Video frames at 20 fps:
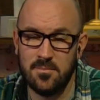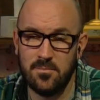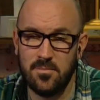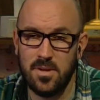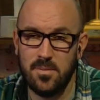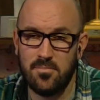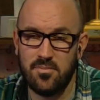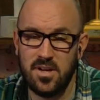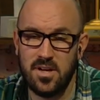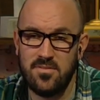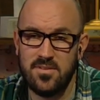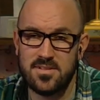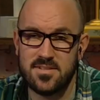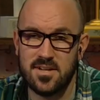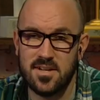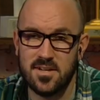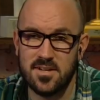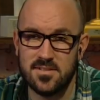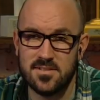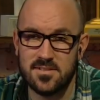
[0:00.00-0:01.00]
In, in previous
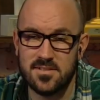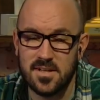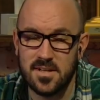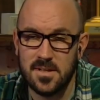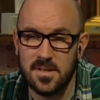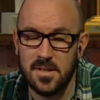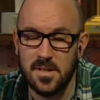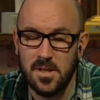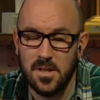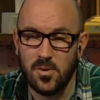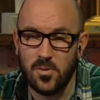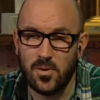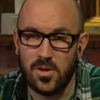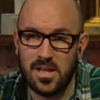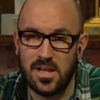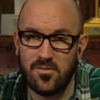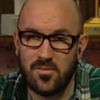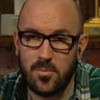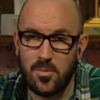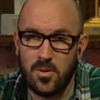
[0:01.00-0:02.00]
years,
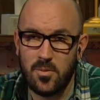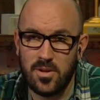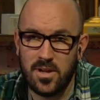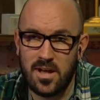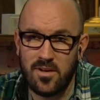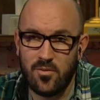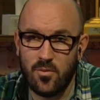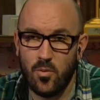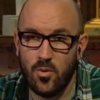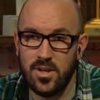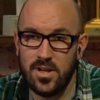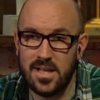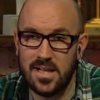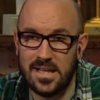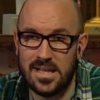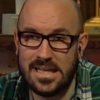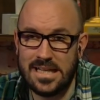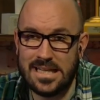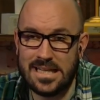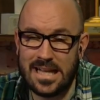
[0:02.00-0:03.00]
when Liverpool would have a one nil
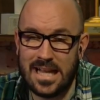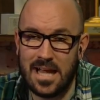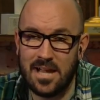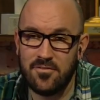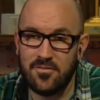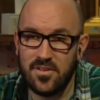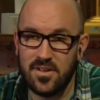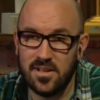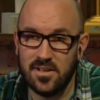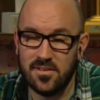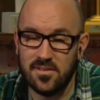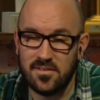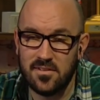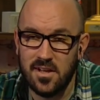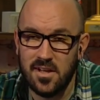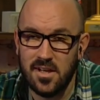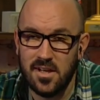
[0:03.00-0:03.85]
lead at Anfield,